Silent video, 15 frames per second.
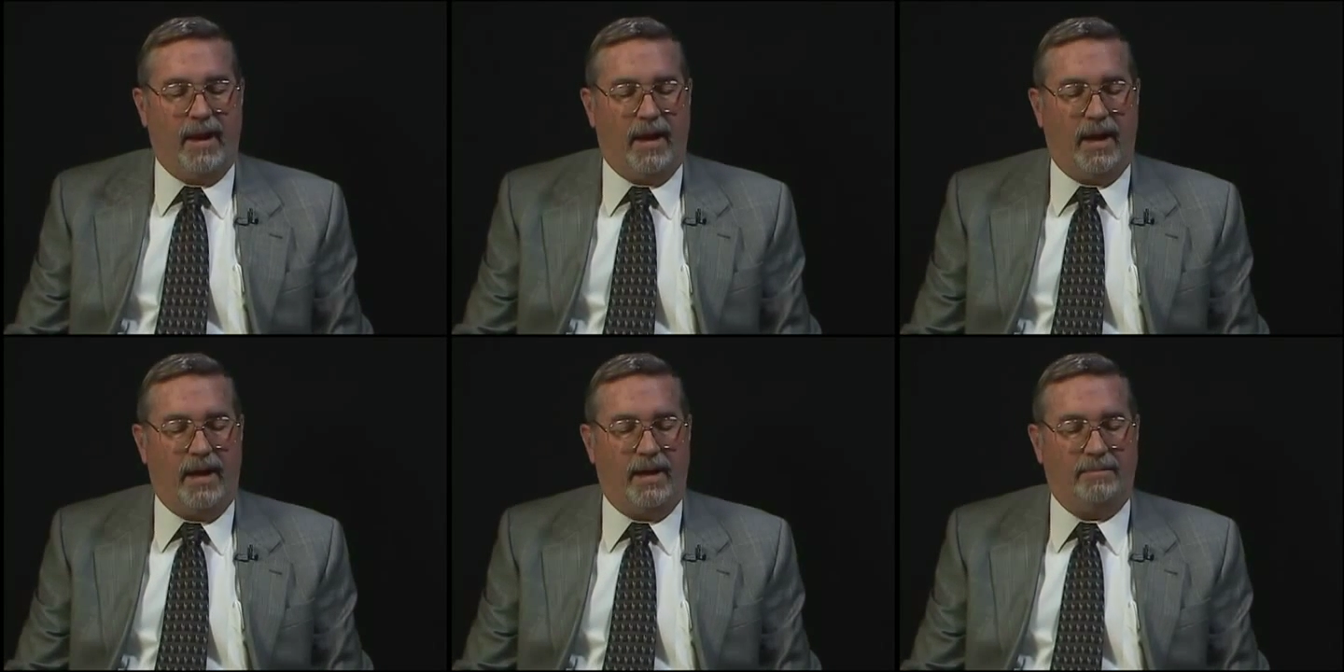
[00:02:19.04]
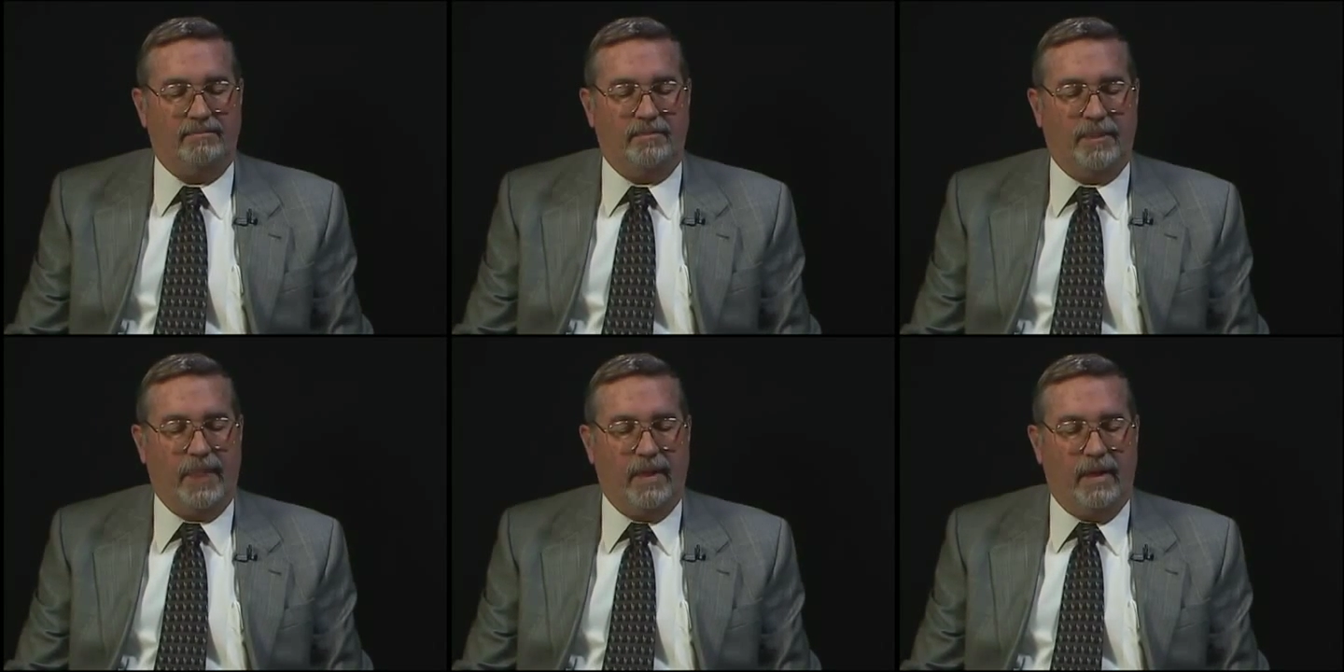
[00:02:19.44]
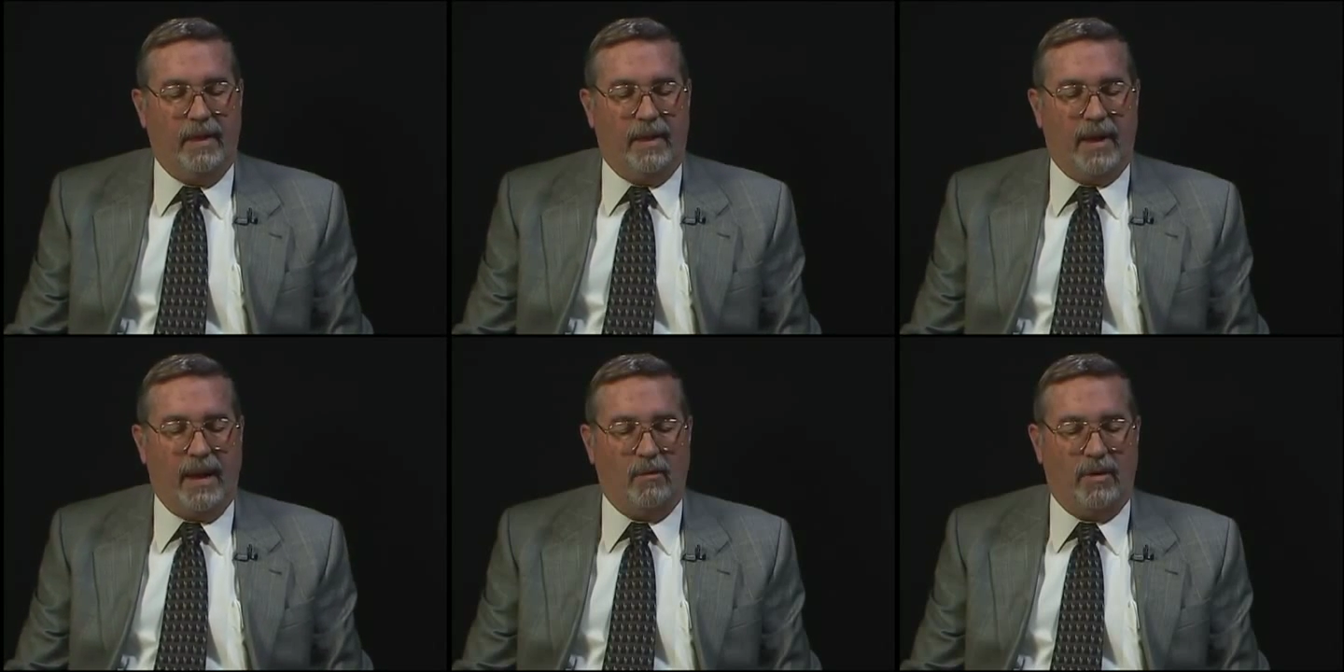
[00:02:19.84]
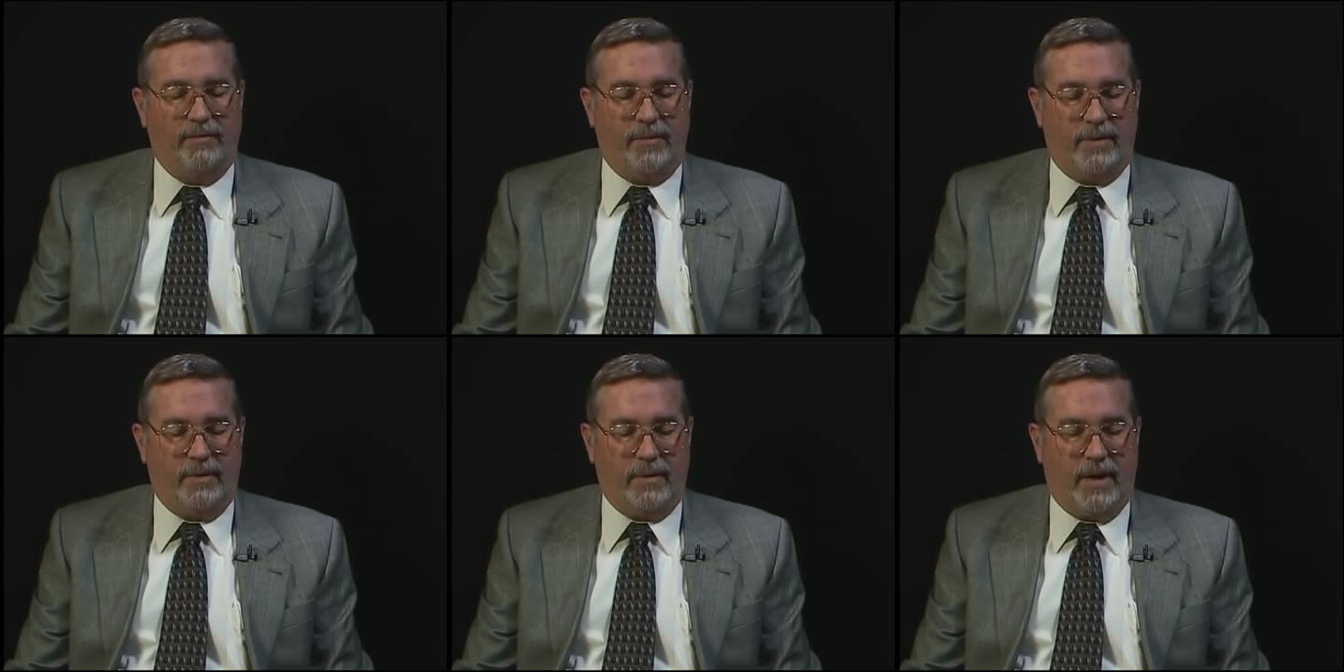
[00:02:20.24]
Um,
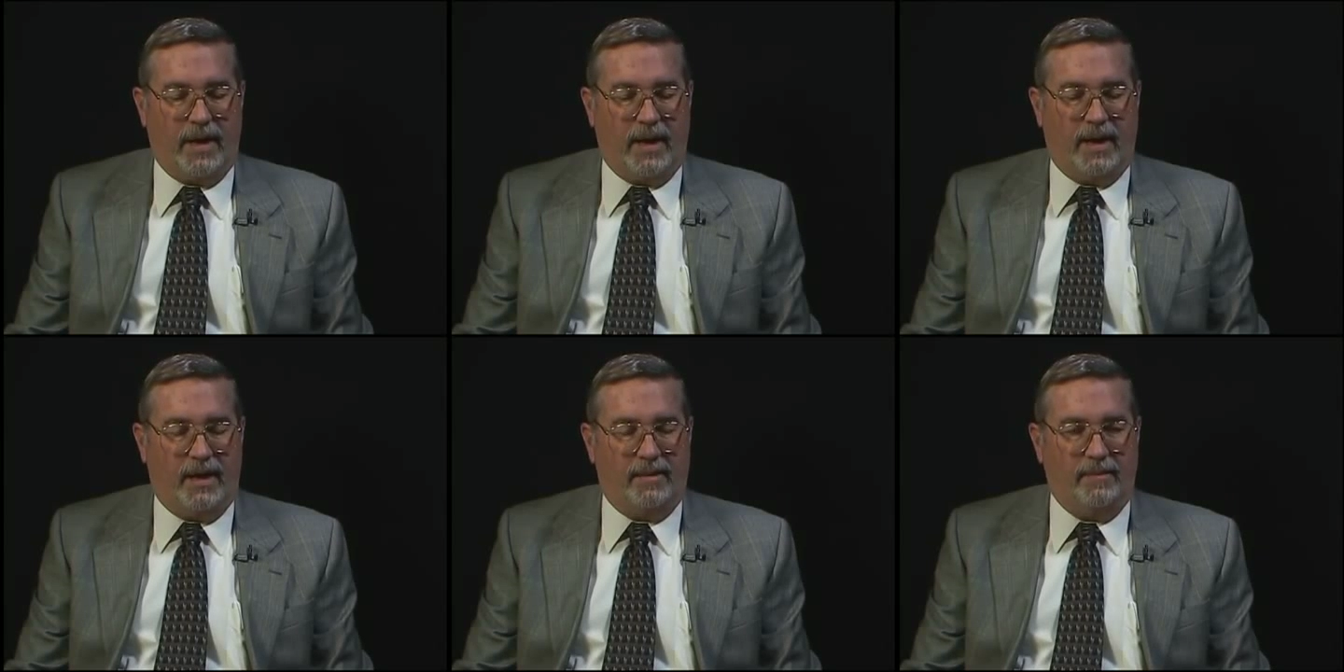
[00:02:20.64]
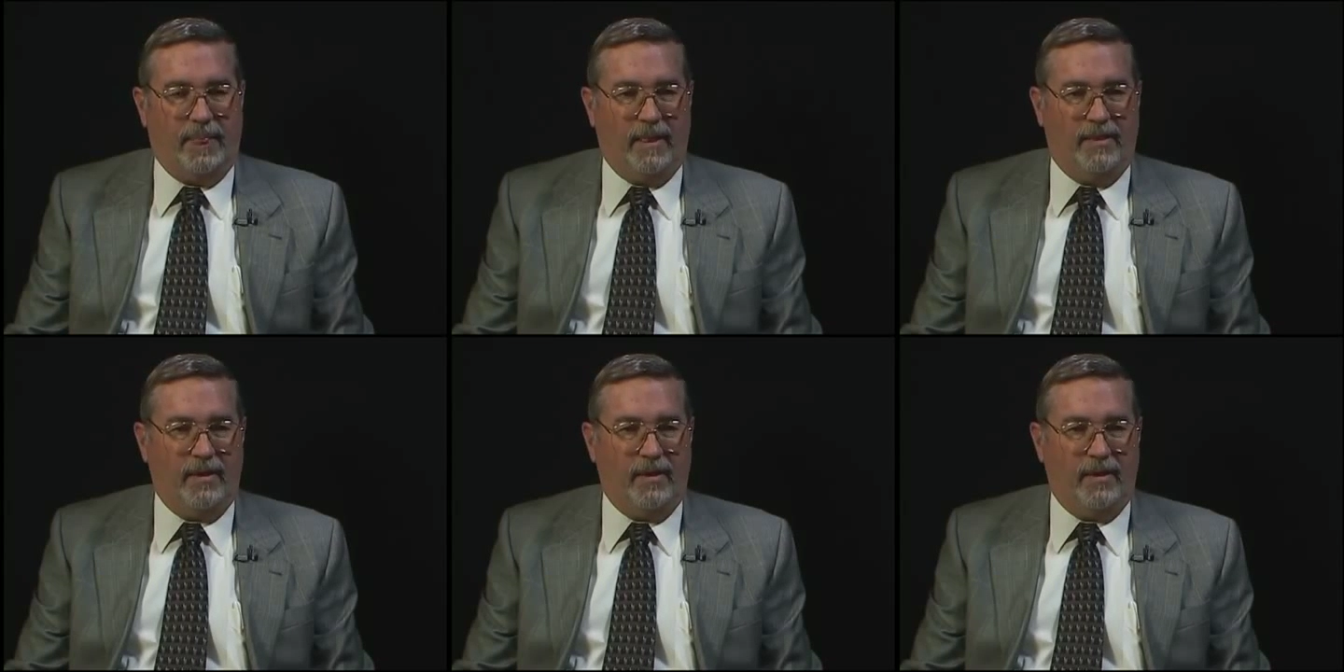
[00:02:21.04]
However, uh,